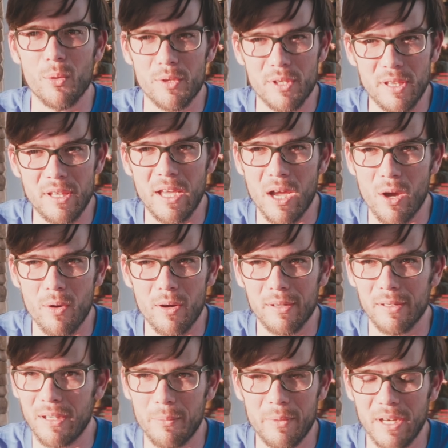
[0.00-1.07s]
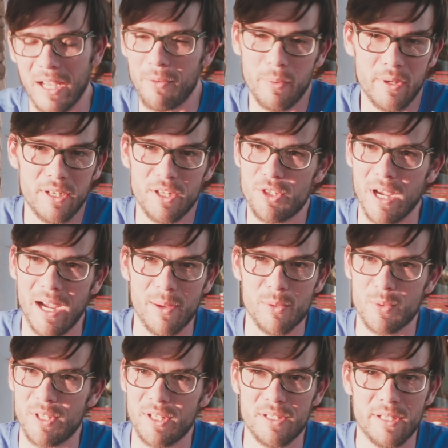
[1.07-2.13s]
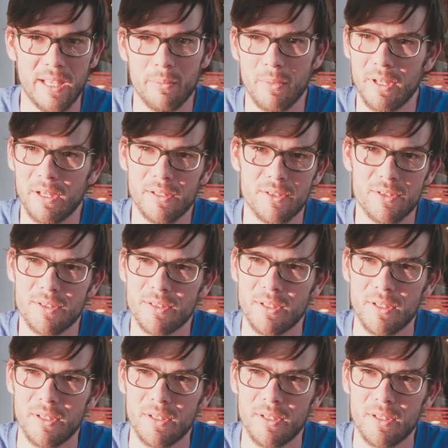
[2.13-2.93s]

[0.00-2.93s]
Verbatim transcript: there within the hour. I mean, I've been to jobs within 10 minutes.